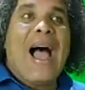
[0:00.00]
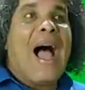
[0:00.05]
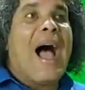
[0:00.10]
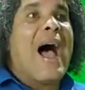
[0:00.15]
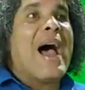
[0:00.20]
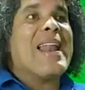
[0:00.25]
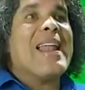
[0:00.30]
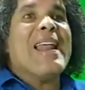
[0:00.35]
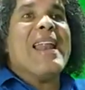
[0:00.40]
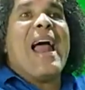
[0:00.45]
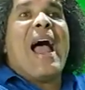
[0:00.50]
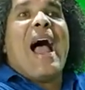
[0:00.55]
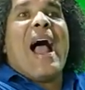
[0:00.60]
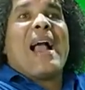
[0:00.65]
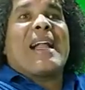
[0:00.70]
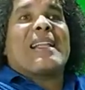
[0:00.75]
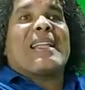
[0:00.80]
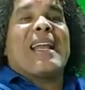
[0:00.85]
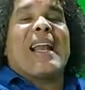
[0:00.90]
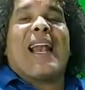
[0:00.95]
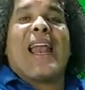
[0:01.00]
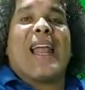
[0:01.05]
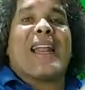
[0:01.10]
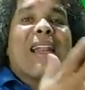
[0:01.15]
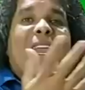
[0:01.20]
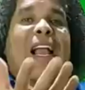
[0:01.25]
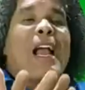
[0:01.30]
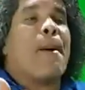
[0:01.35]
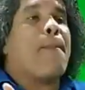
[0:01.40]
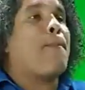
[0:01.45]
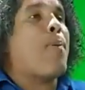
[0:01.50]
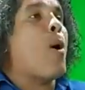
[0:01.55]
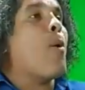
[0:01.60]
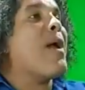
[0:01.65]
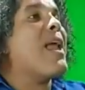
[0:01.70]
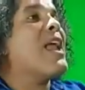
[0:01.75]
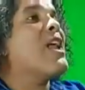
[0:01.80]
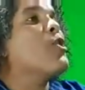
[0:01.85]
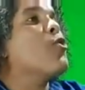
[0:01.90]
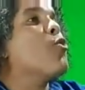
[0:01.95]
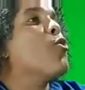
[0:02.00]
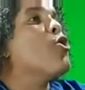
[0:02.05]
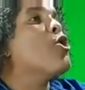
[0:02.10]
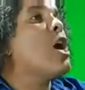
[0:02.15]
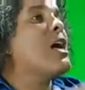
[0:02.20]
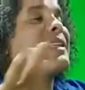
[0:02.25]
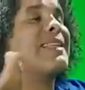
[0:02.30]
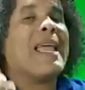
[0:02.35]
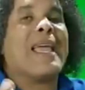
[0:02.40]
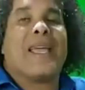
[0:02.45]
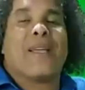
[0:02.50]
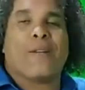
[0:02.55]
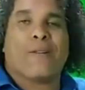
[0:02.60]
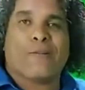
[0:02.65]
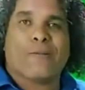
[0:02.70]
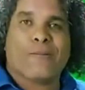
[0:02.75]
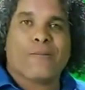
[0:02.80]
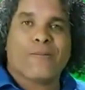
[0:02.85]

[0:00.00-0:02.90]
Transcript: and in acting like they got power, ain't do nothing